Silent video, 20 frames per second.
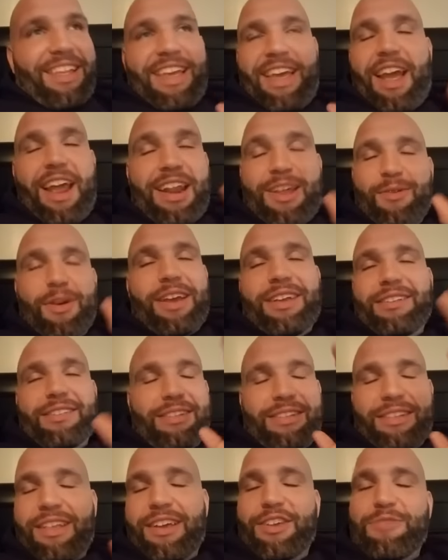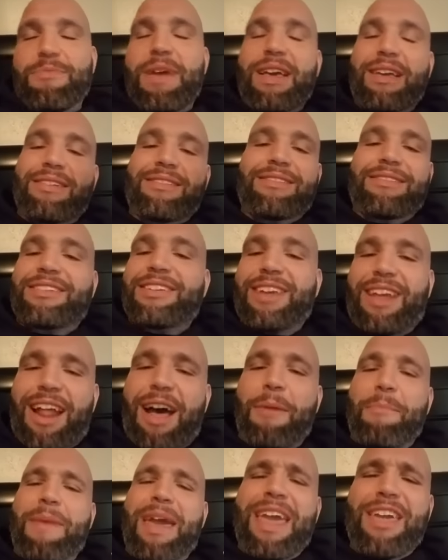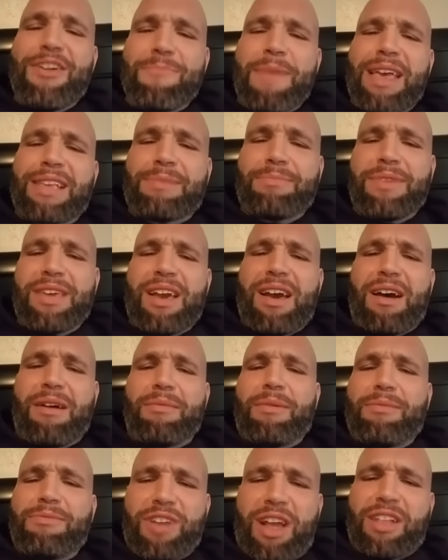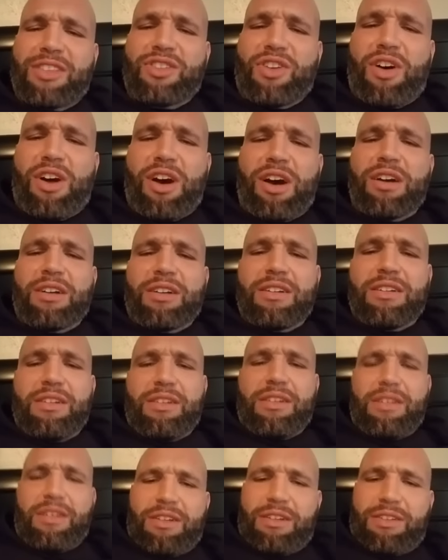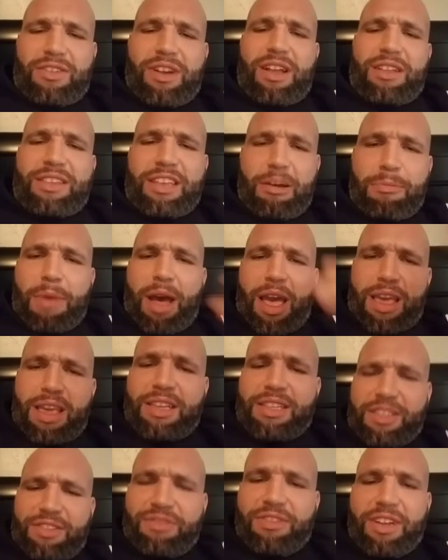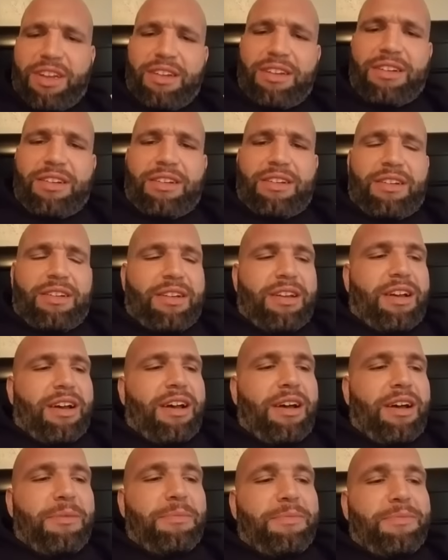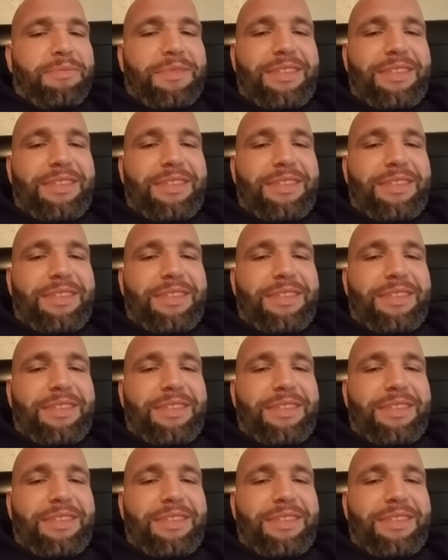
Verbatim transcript: anyways, look, you mess, shut up, man. You messed me up. I'm trying to talk. I'm trying to tell my history. Um,